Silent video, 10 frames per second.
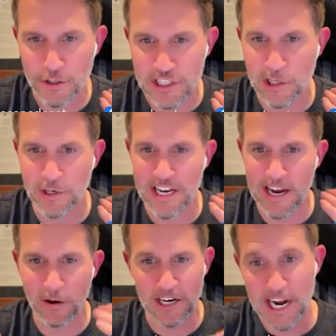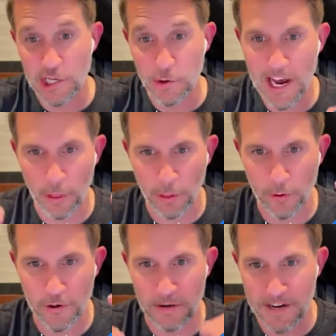you're slowing down and now yeah, you yeah. have a
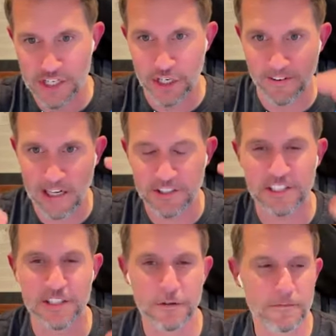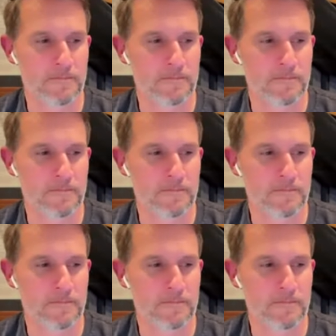third dimension of altitude